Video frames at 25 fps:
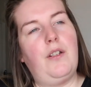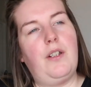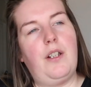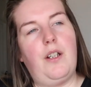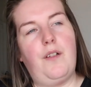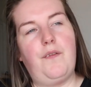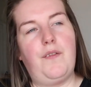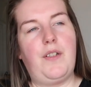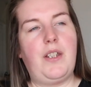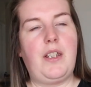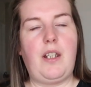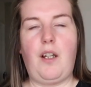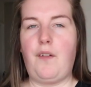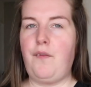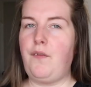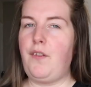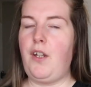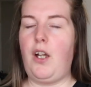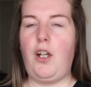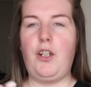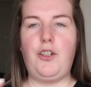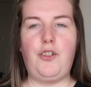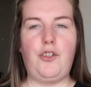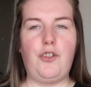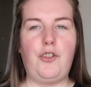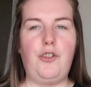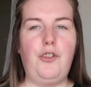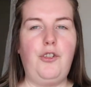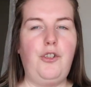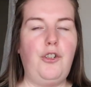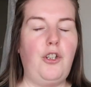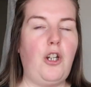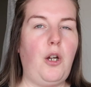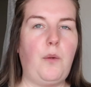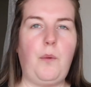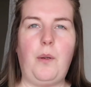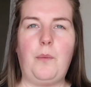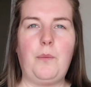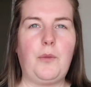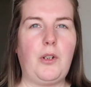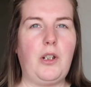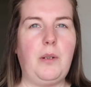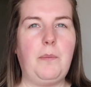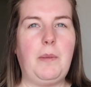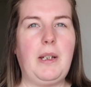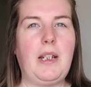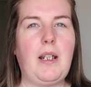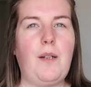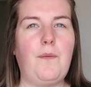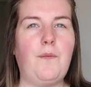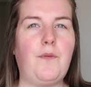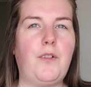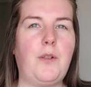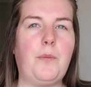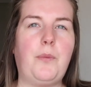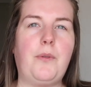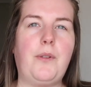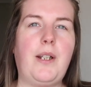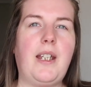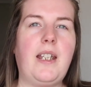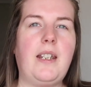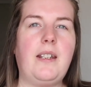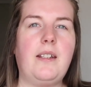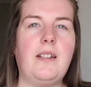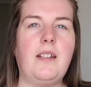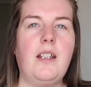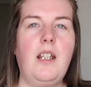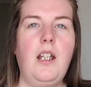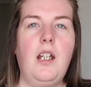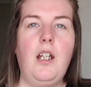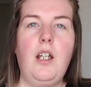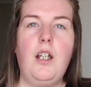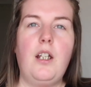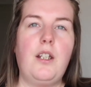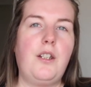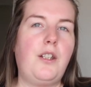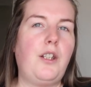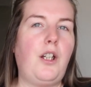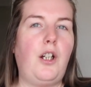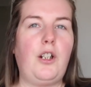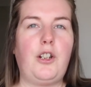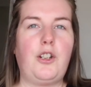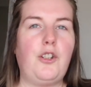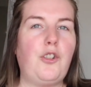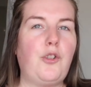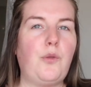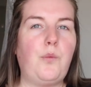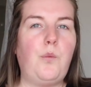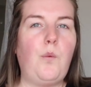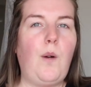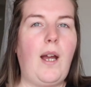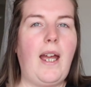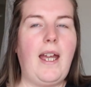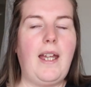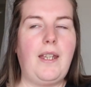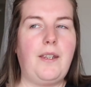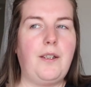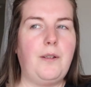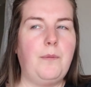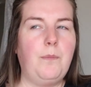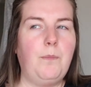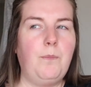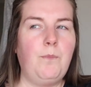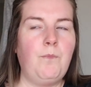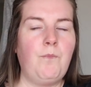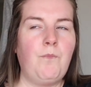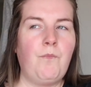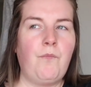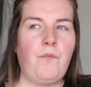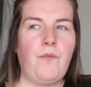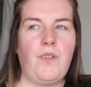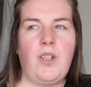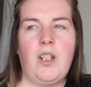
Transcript: of stuff that I just know I'm going to be comfortable in, so that I can just wear them.